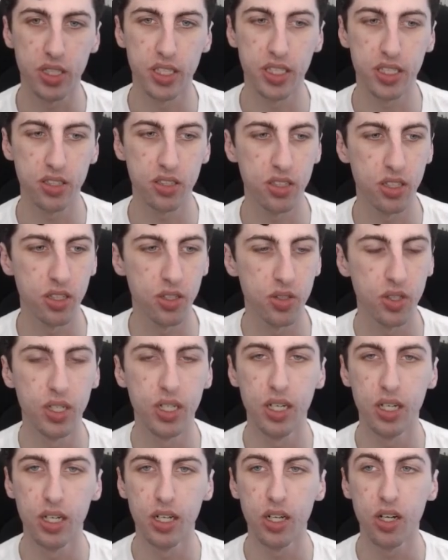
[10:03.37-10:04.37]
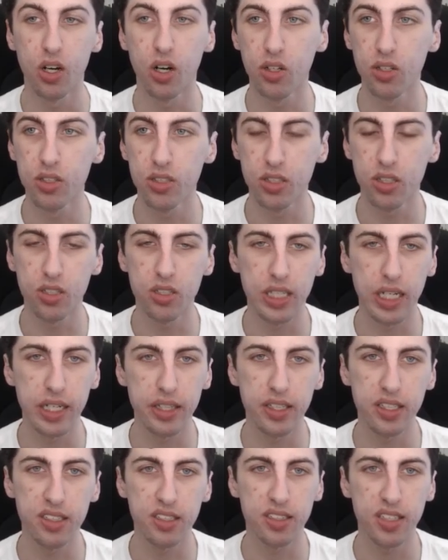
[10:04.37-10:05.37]
less. So all in all, I
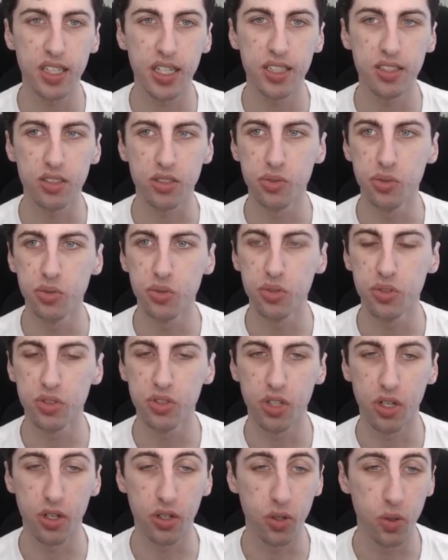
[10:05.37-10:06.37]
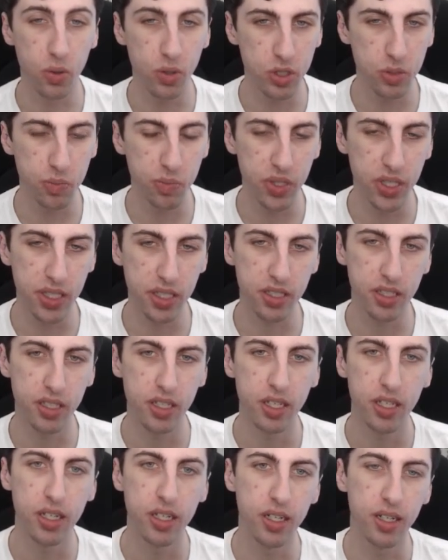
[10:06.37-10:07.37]
think Kasai is a cool Dark Horse pick.
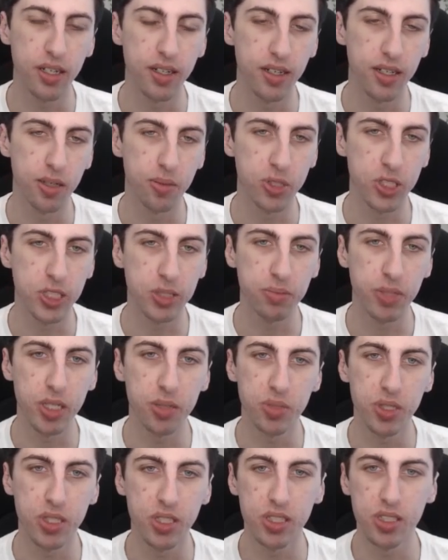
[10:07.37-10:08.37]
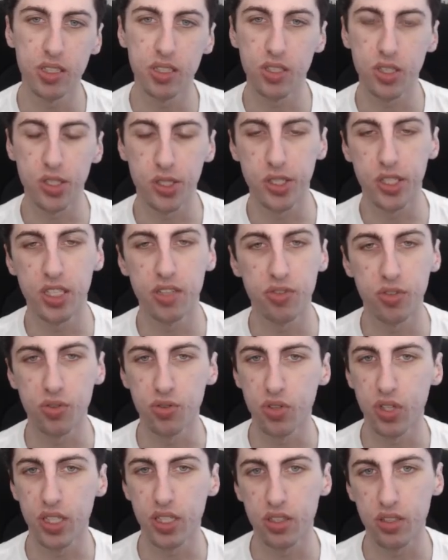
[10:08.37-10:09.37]
She might be good if you
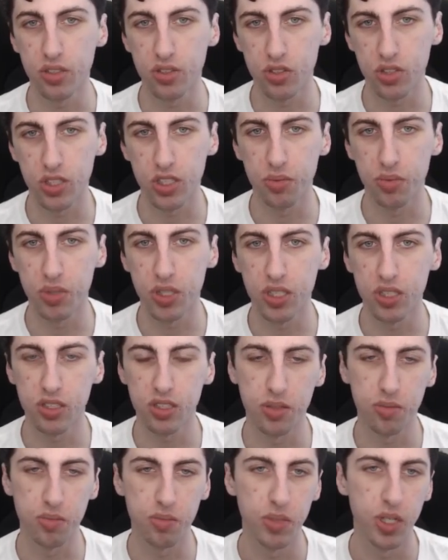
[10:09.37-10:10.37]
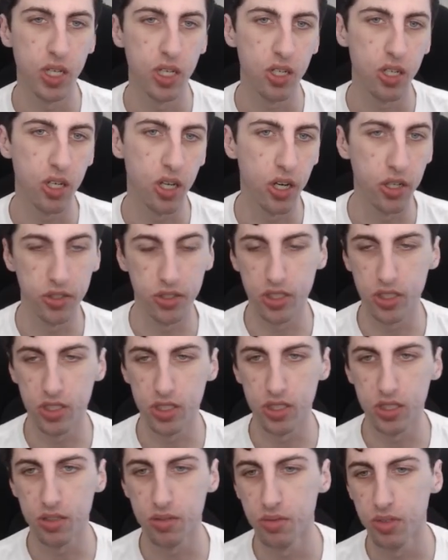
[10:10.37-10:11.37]
think there's going to be some
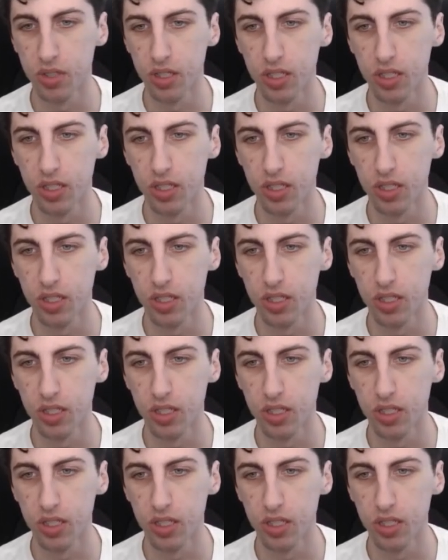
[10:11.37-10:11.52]
other,